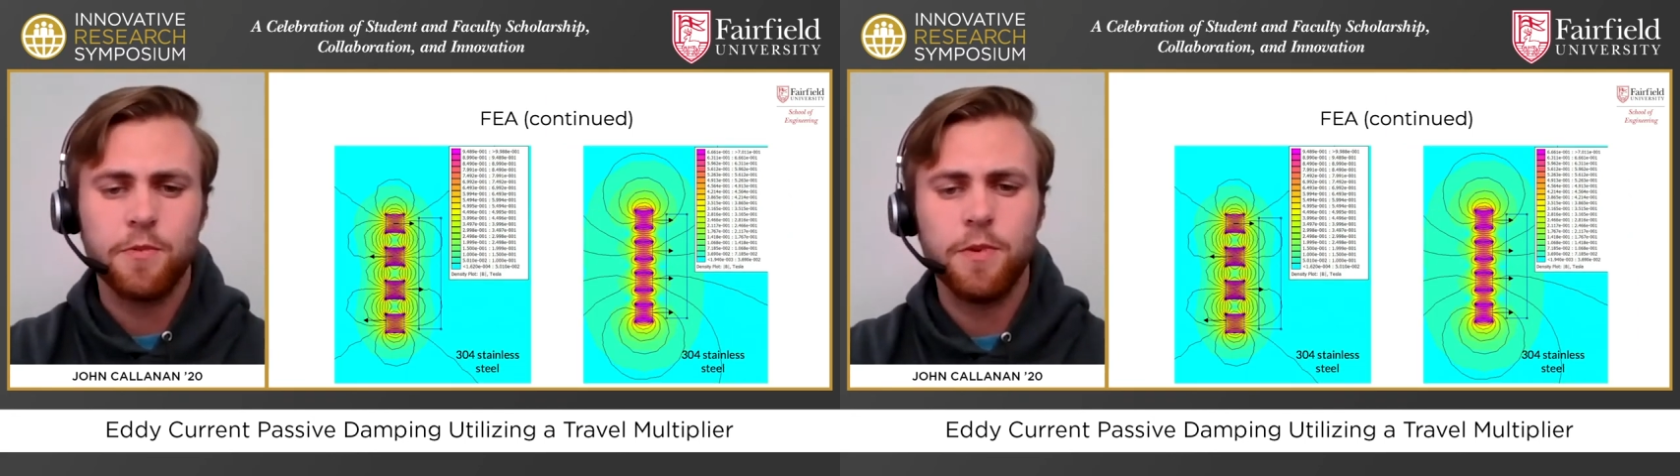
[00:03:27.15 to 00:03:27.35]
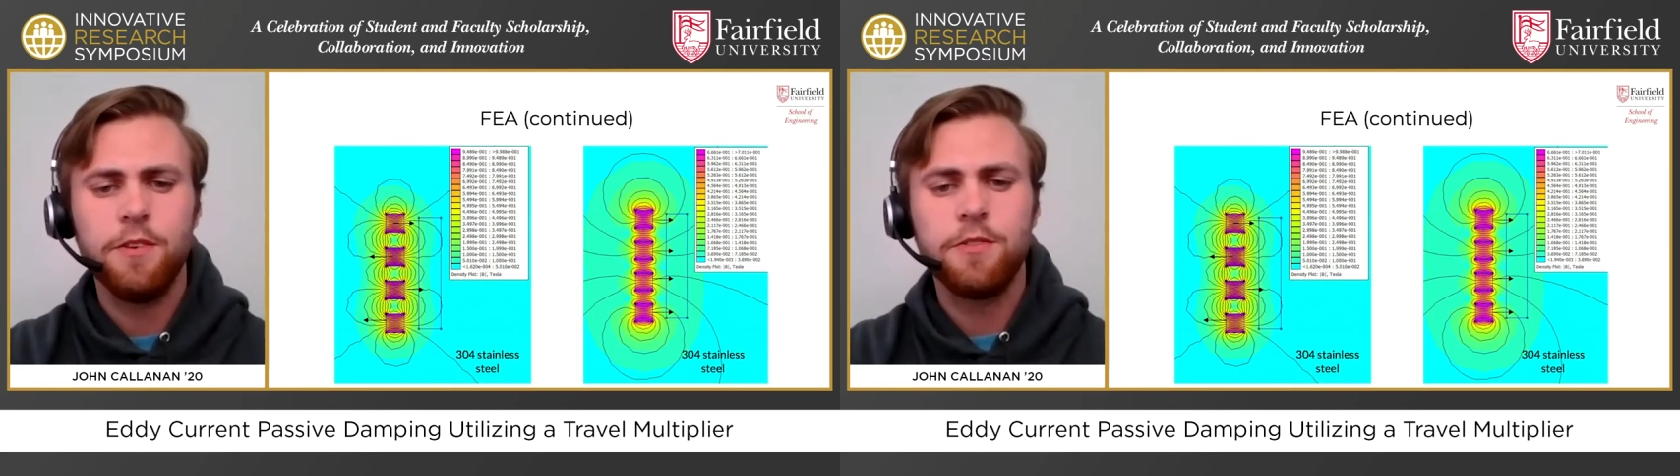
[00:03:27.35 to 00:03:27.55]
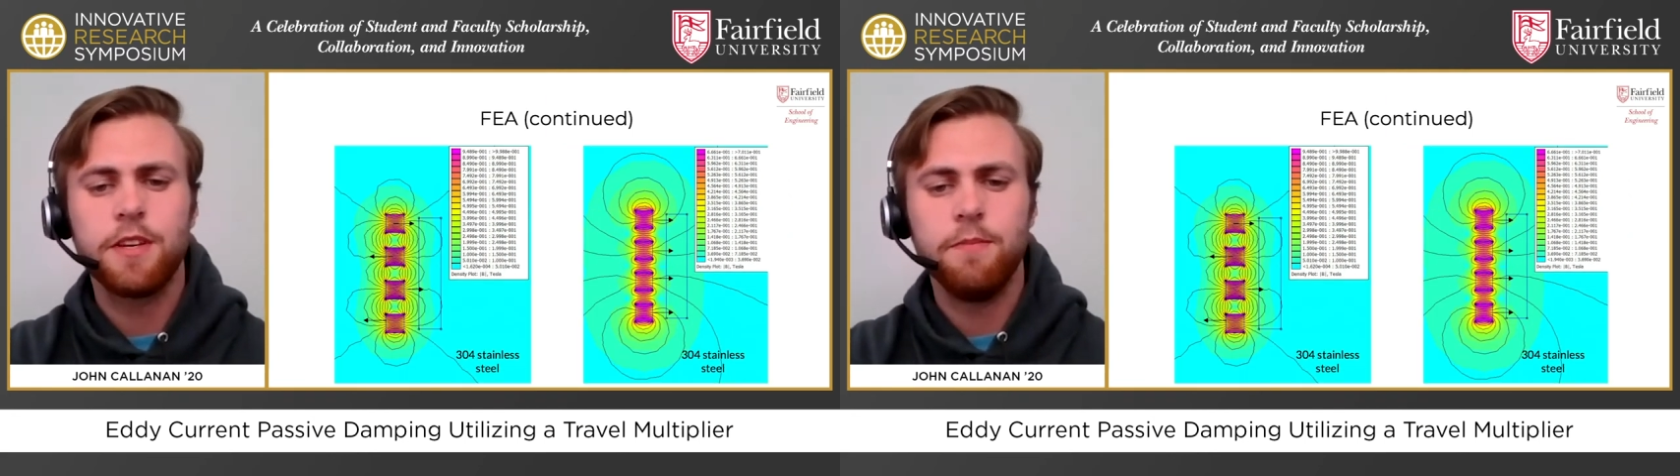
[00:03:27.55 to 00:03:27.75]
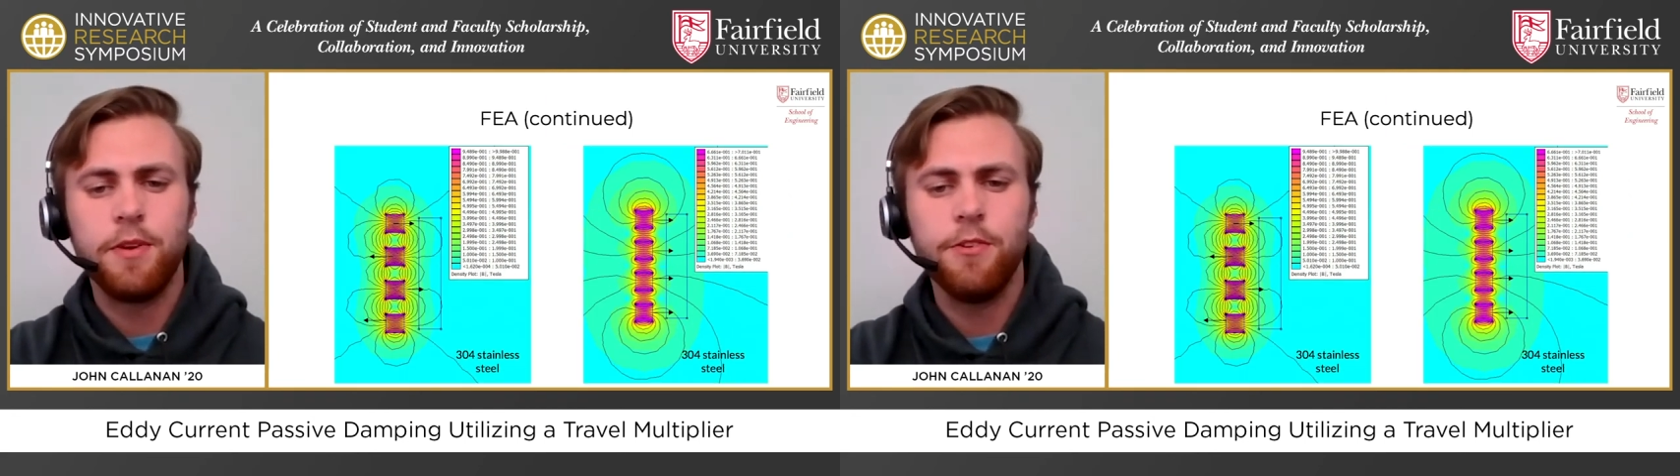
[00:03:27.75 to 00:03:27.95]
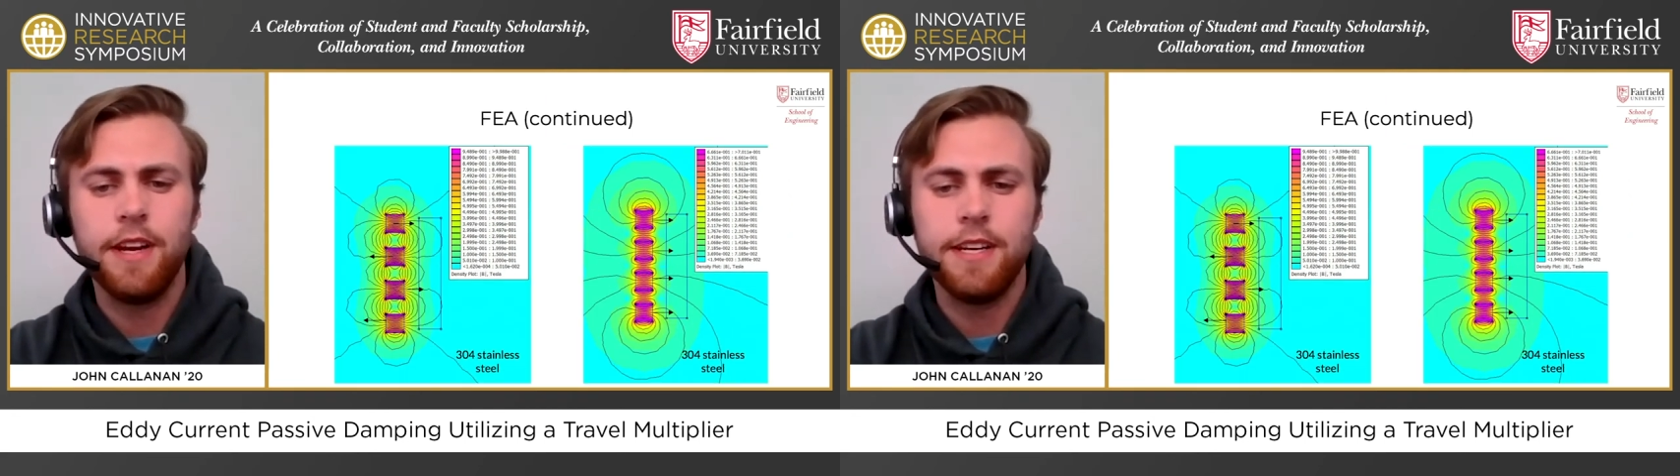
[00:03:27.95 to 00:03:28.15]
we used
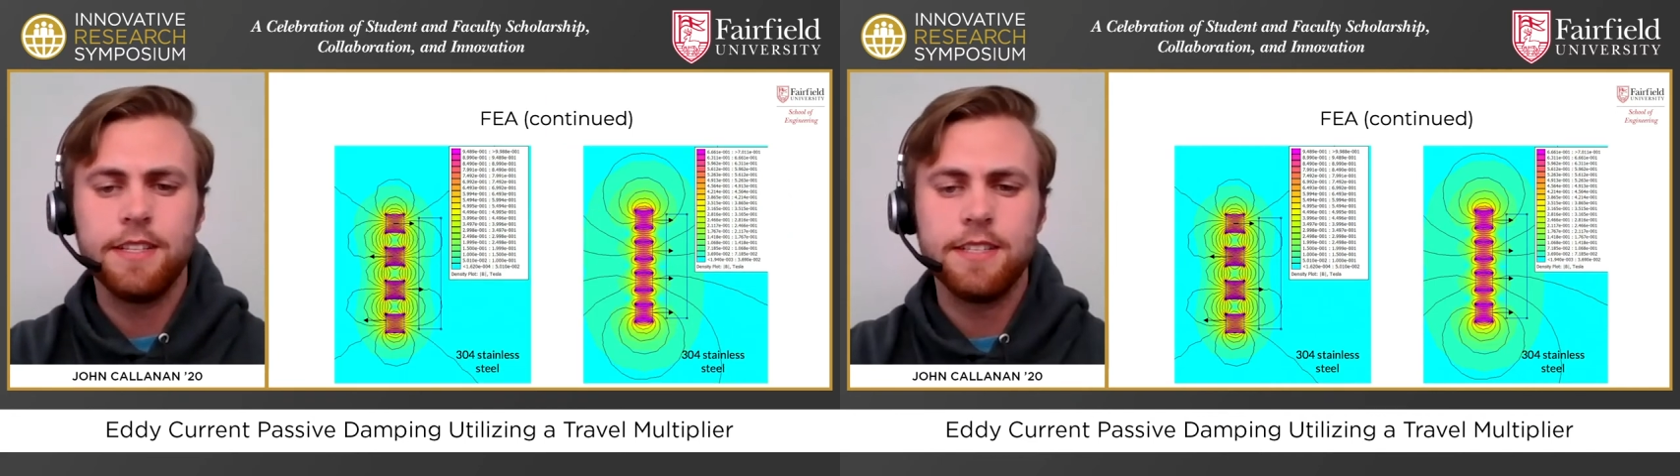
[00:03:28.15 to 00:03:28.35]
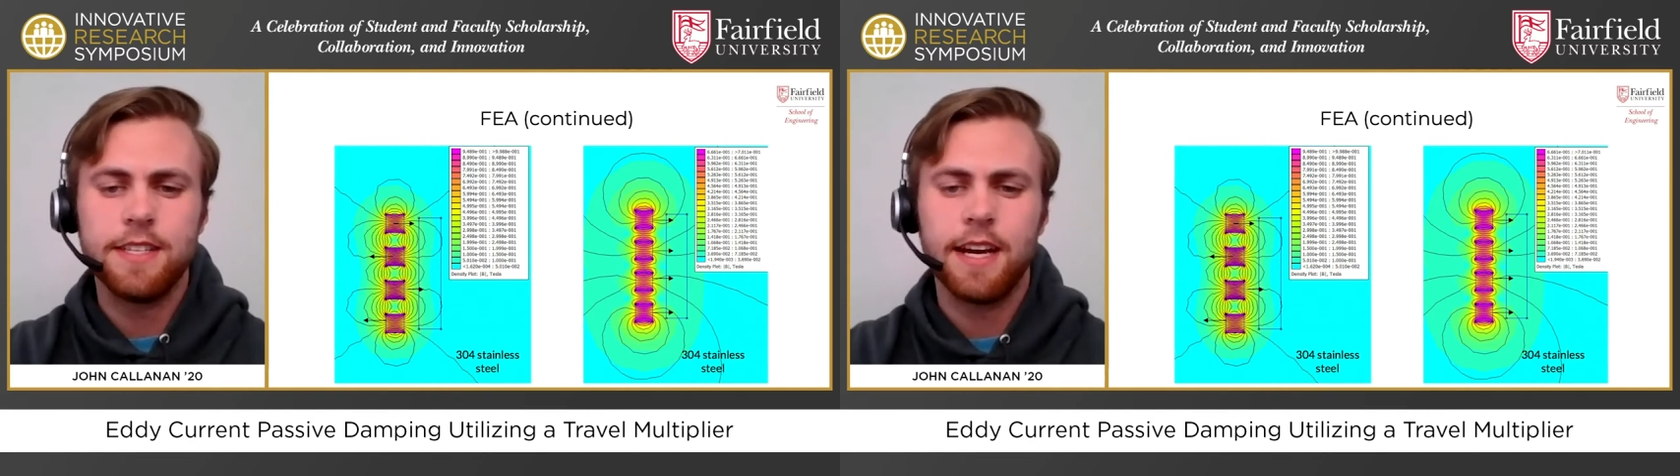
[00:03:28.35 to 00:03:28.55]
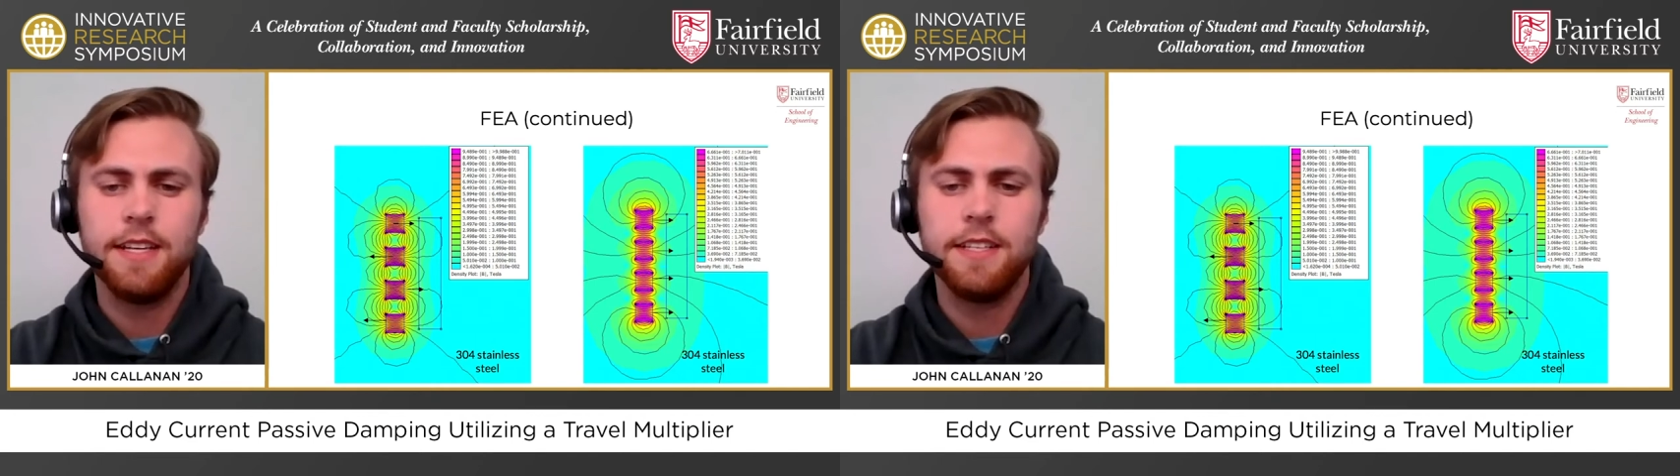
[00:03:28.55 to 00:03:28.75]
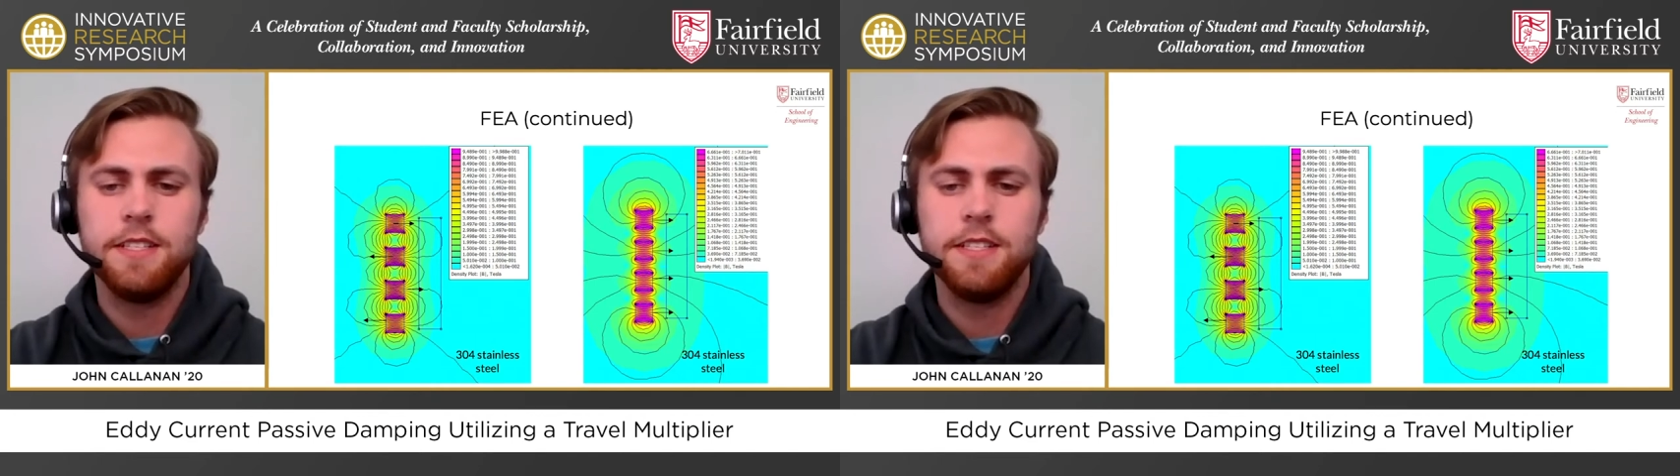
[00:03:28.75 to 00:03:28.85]
computer-aided design